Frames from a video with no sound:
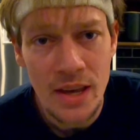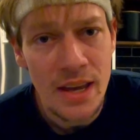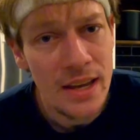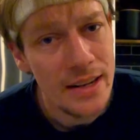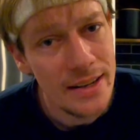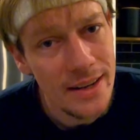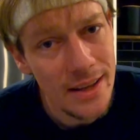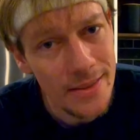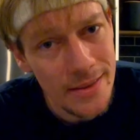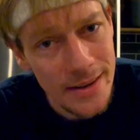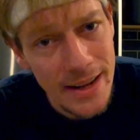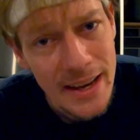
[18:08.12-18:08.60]

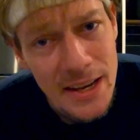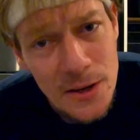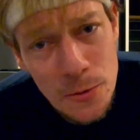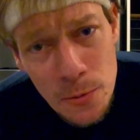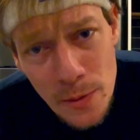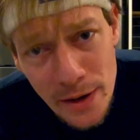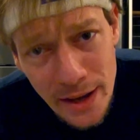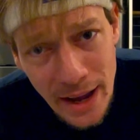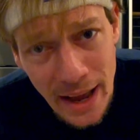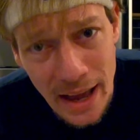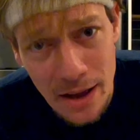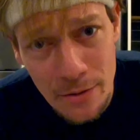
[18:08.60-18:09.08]
Now the next
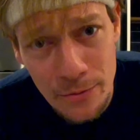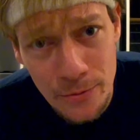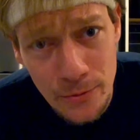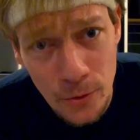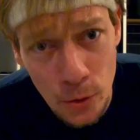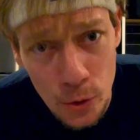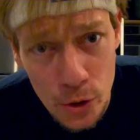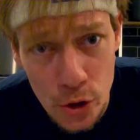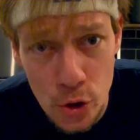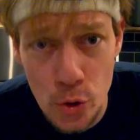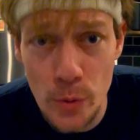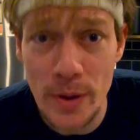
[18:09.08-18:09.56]
one I have
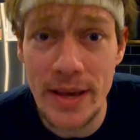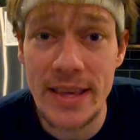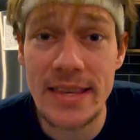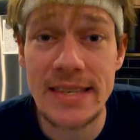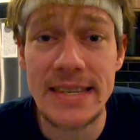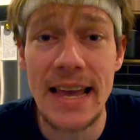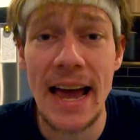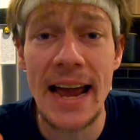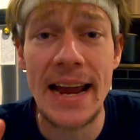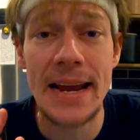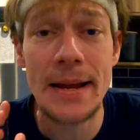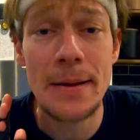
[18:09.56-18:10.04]
for you
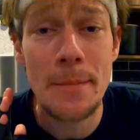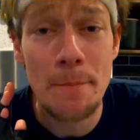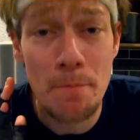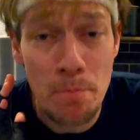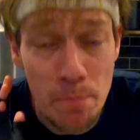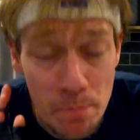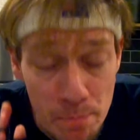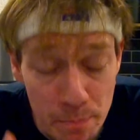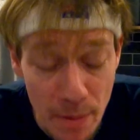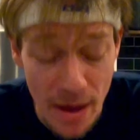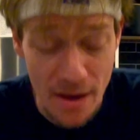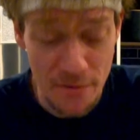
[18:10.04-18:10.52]
is a
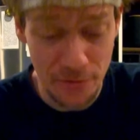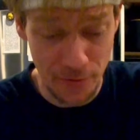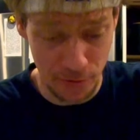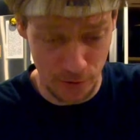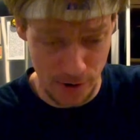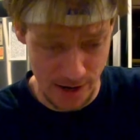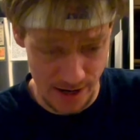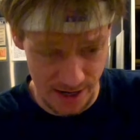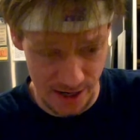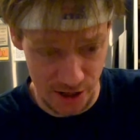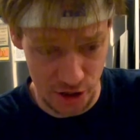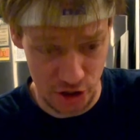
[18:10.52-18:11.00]

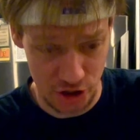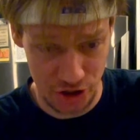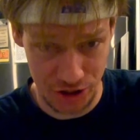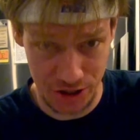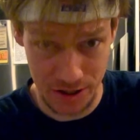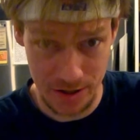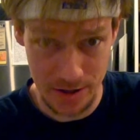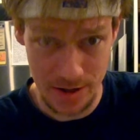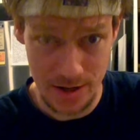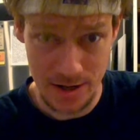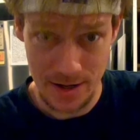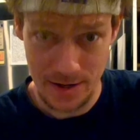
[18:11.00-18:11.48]
beverage.
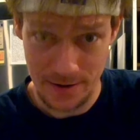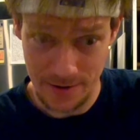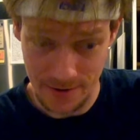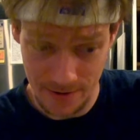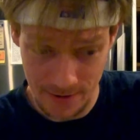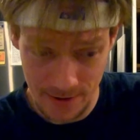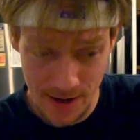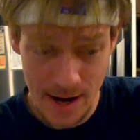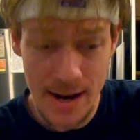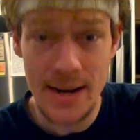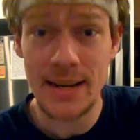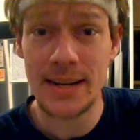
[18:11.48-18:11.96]
All
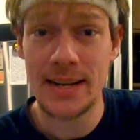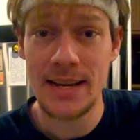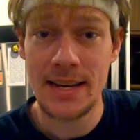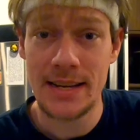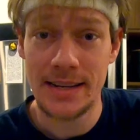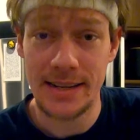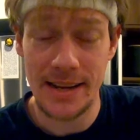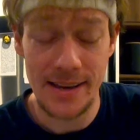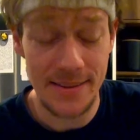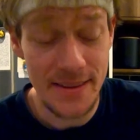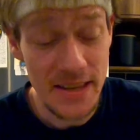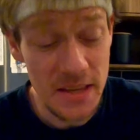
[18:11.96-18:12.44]
right,
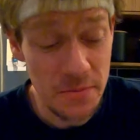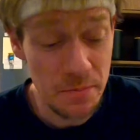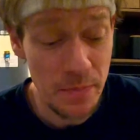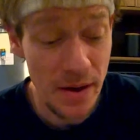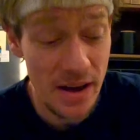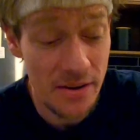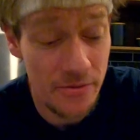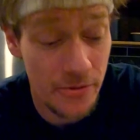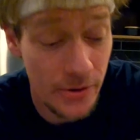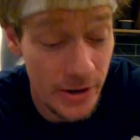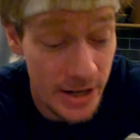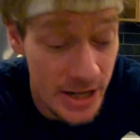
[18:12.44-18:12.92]
now this
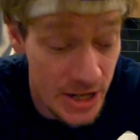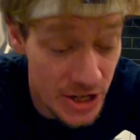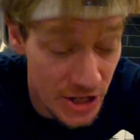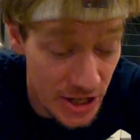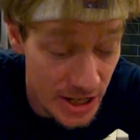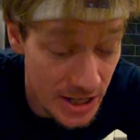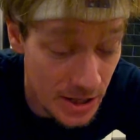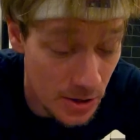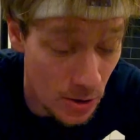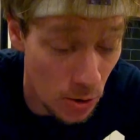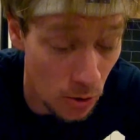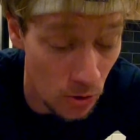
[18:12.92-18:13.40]
beverage
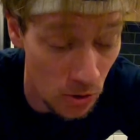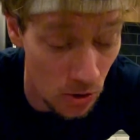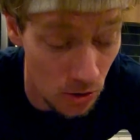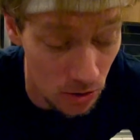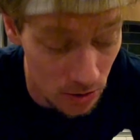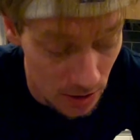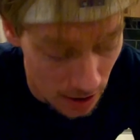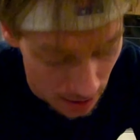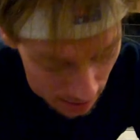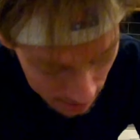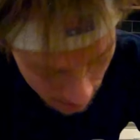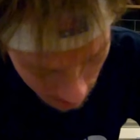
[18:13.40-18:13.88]
is
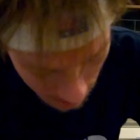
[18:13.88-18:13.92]
called